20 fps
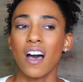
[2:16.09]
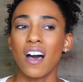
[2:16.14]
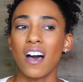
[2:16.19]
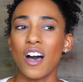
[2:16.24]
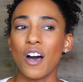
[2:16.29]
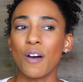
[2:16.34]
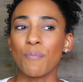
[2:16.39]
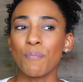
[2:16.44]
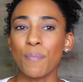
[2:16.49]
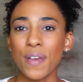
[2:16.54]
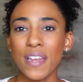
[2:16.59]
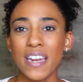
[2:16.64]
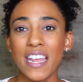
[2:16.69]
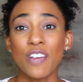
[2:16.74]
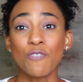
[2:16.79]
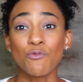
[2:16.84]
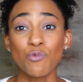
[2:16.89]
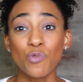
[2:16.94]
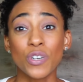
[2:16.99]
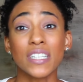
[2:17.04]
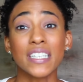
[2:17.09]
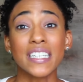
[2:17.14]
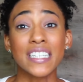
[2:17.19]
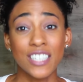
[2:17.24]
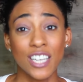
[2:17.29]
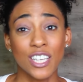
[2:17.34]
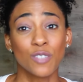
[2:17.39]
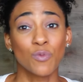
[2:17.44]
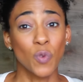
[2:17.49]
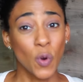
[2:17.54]
but it really
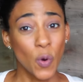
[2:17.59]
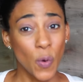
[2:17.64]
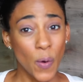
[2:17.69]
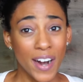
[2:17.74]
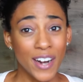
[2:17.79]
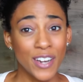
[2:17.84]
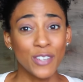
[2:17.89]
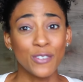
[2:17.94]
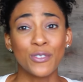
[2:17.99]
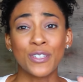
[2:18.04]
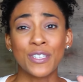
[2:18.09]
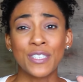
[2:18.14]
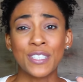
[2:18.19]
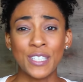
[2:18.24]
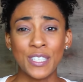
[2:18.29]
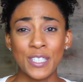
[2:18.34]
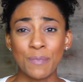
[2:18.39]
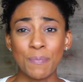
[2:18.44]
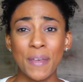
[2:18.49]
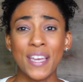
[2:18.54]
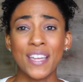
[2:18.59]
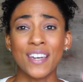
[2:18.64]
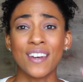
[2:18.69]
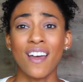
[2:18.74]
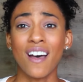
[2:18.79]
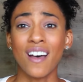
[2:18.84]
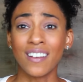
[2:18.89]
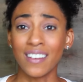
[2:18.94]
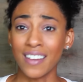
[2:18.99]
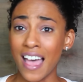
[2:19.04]
does require you to
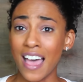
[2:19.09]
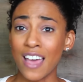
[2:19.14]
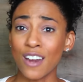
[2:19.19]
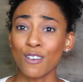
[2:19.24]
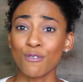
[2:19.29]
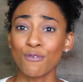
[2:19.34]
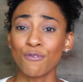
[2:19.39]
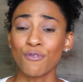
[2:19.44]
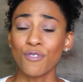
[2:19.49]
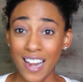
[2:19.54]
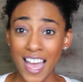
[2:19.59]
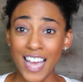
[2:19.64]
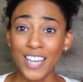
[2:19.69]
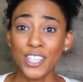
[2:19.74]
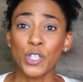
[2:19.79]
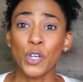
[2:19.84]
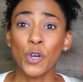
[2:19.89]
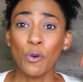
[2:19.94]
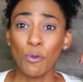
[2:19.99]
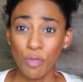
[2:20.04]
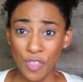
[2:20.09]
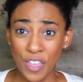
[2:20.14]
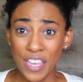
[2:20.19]
suspend a lot of logical